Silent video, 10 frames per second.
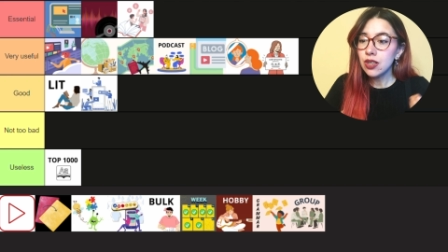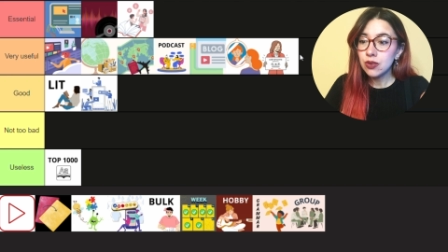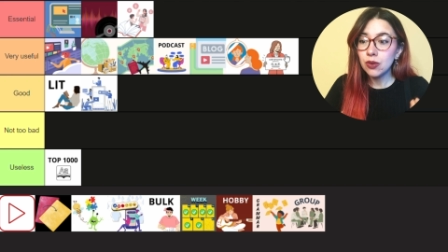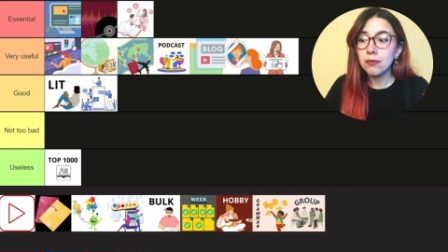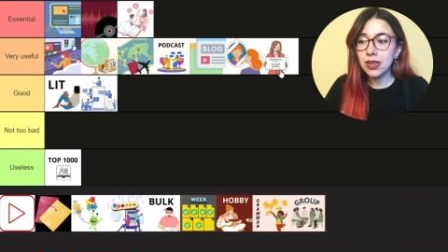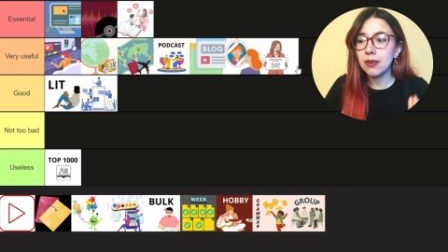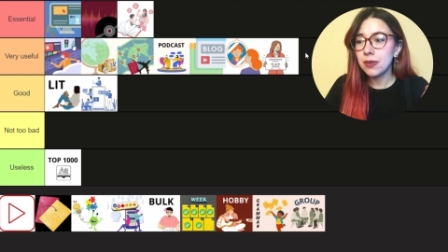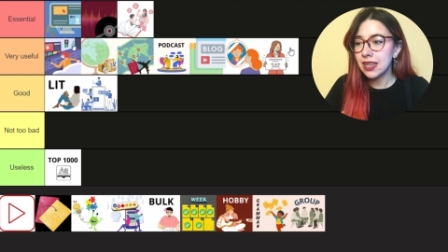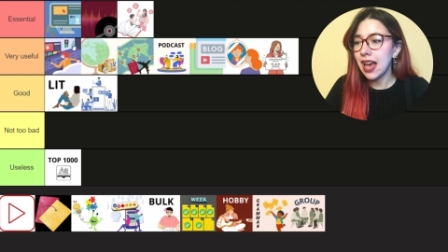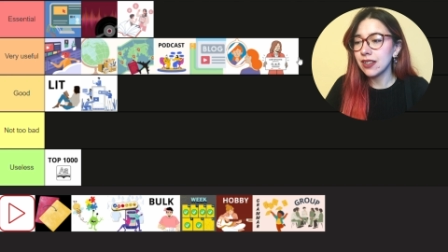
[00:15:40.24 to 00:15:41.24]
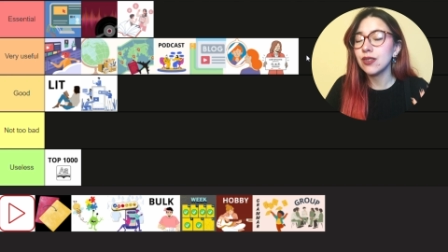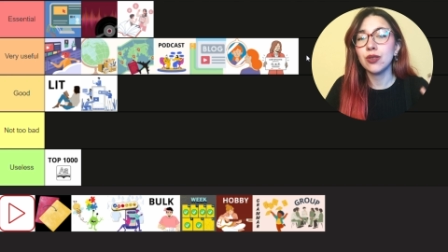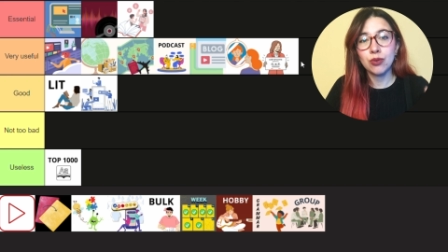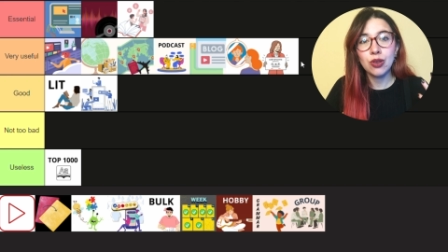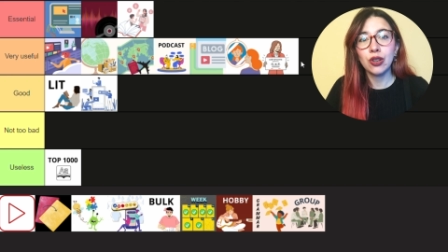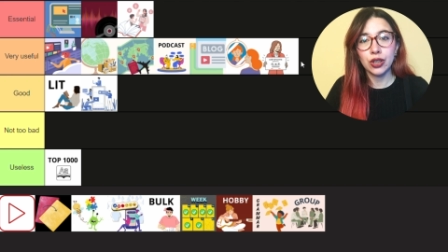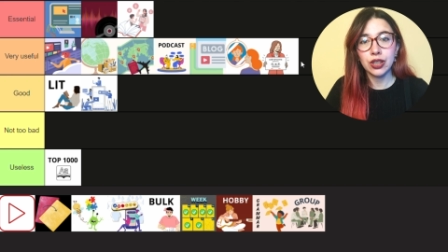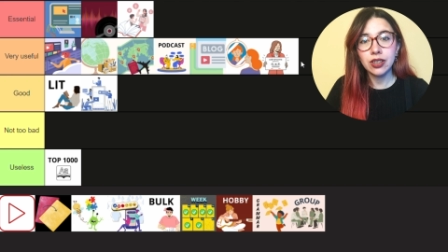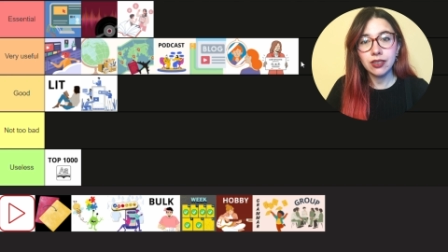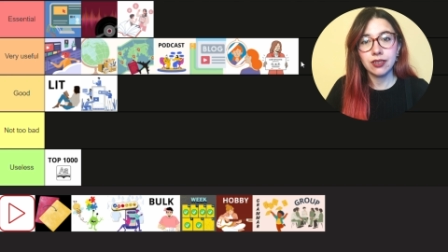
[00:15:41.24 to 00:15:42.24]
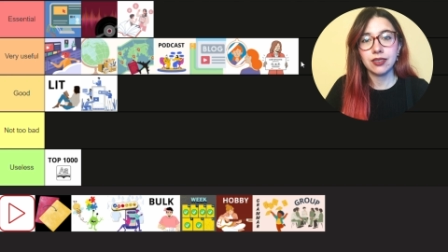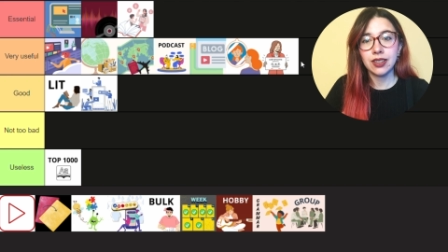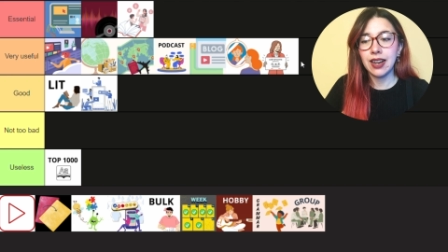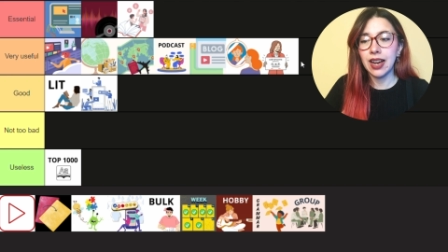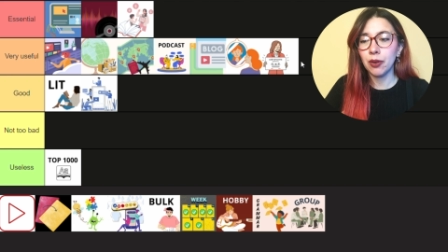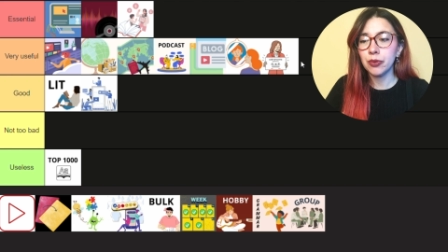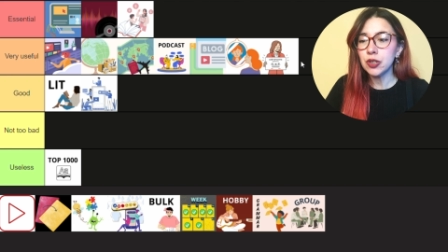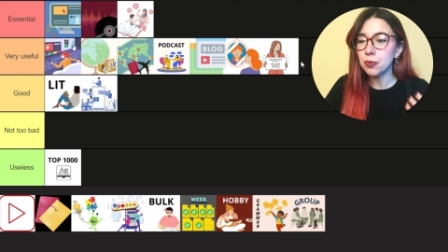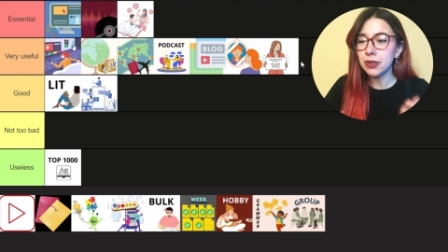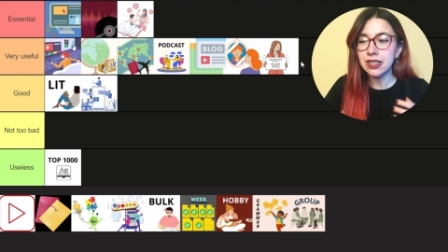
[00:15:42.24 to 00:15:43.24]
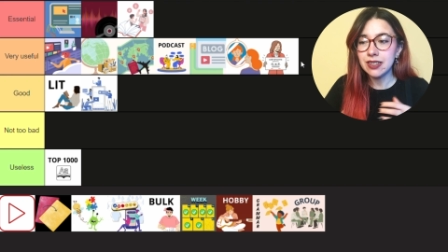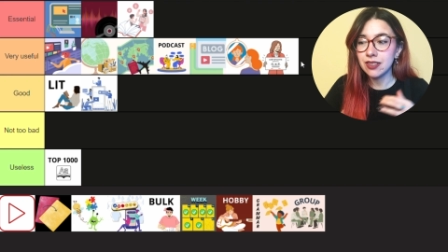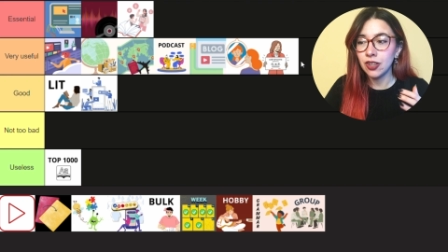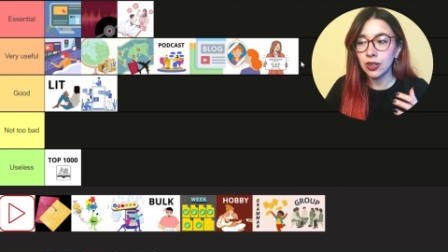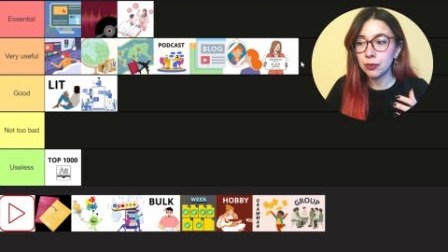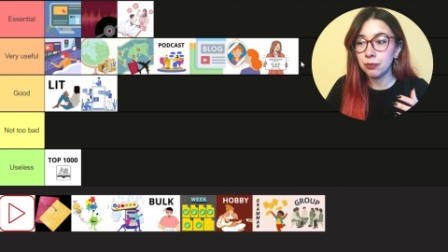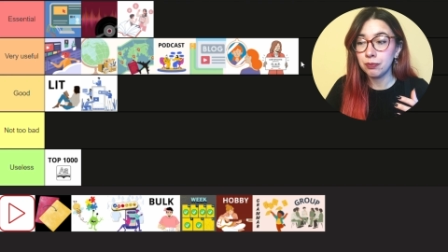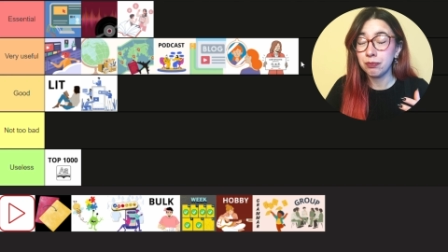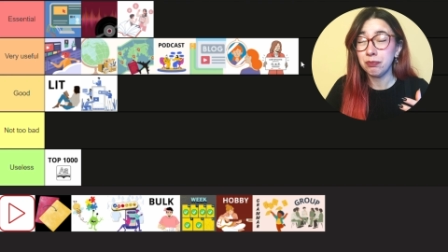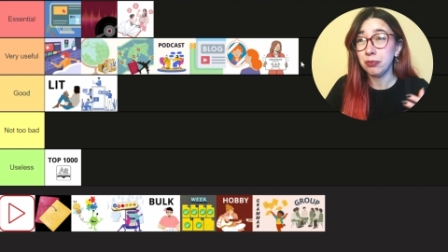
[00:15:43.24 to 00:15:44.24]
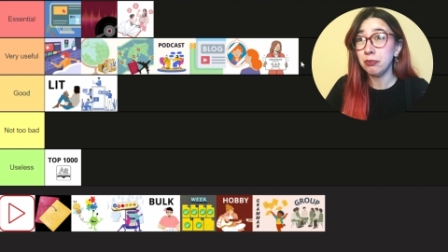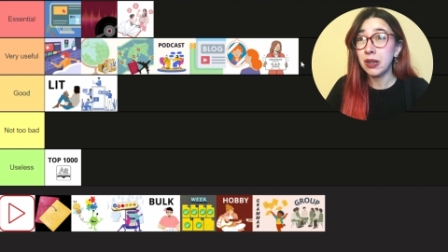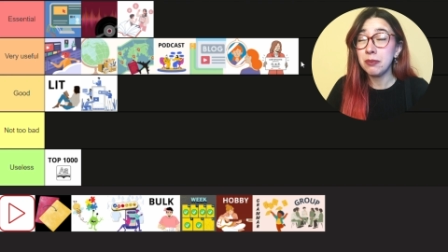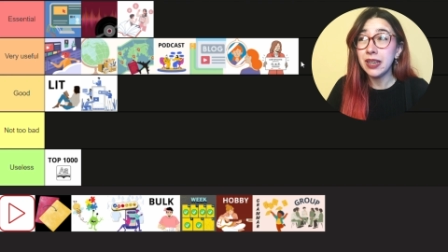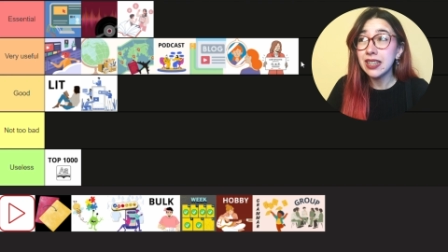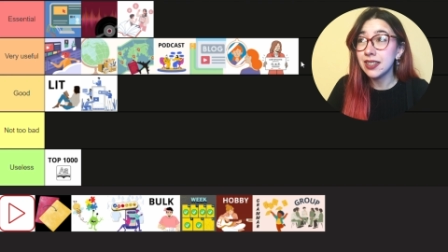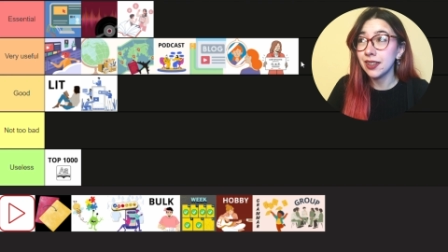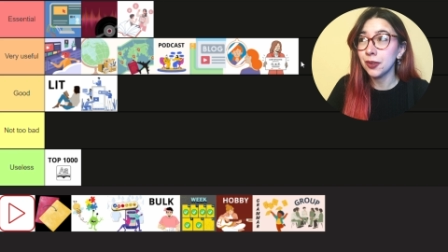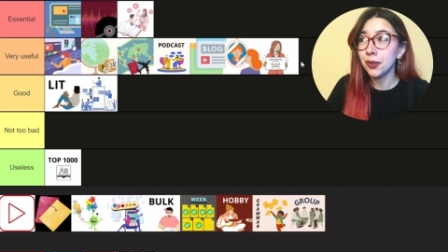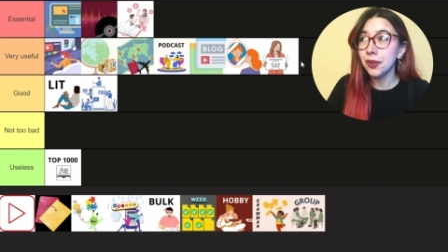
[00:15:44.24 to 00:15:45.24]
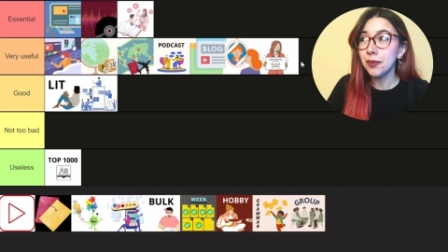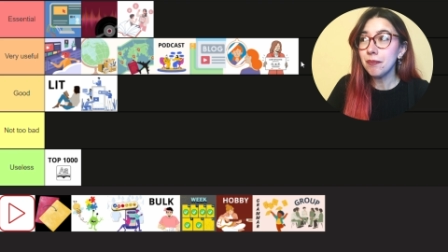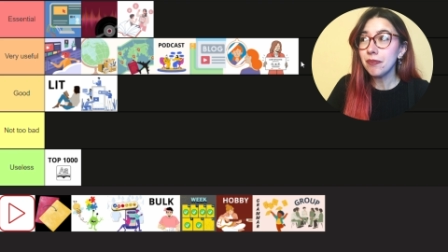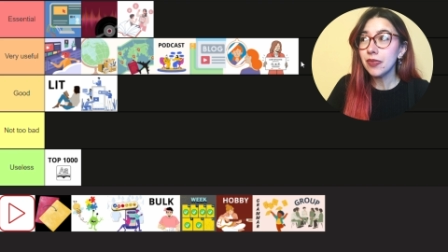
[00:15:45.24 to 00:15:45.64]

So maybe, yes, you learn the language, but it's not maybe ideal.